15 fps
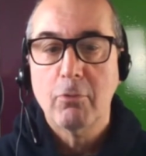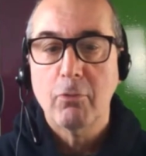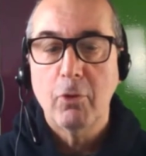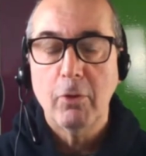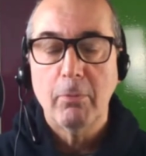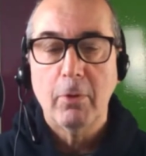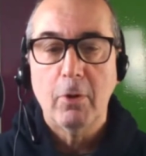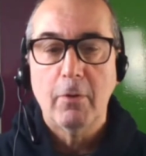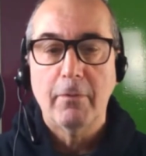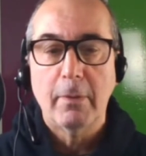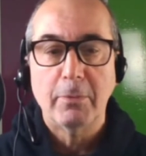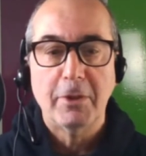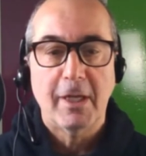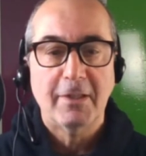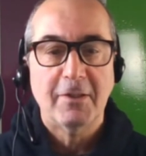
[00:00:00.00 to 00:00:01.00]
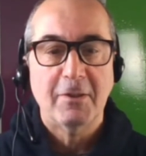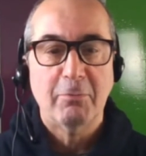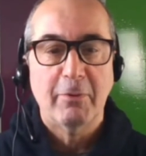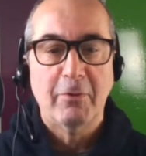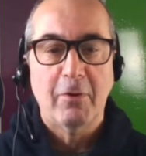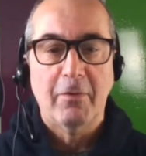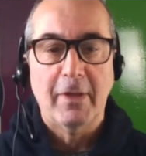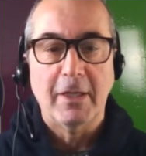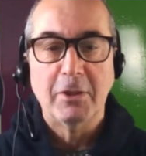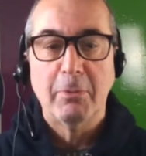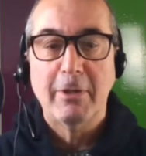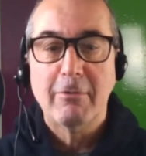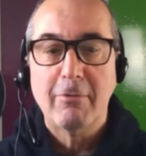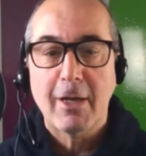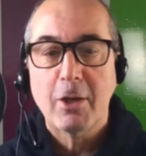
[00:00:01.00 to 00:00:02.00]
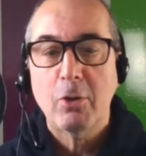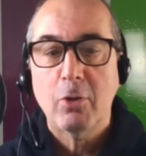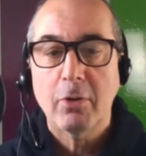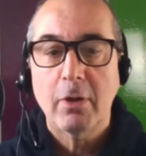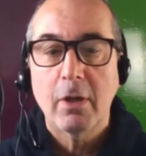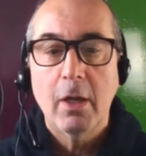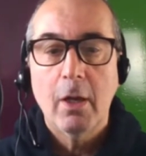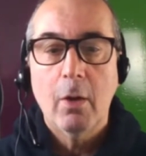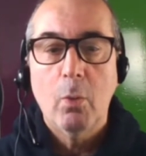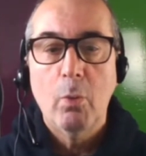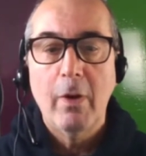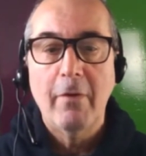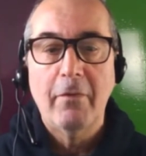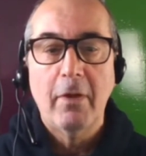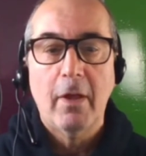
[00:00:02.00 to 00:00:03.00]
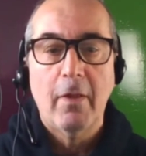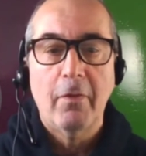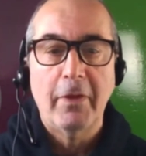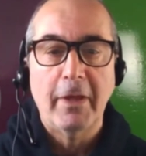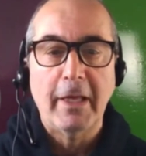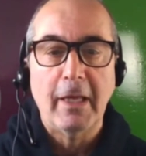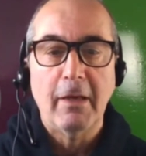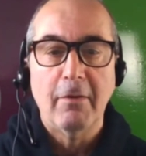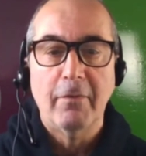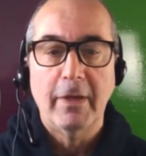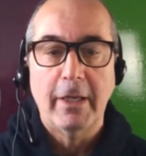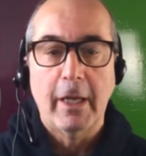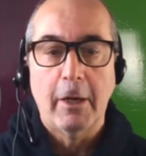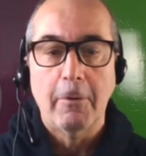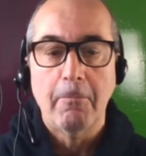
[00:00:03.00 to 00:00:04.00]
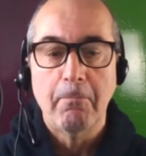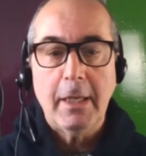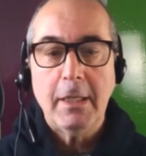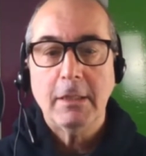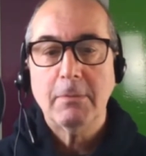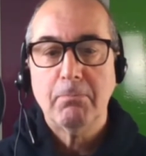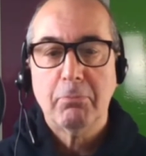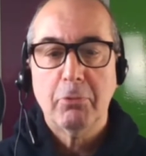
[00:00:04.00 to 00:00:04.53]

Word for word: group of objectives we've got there. Shall we crack on with the video. In this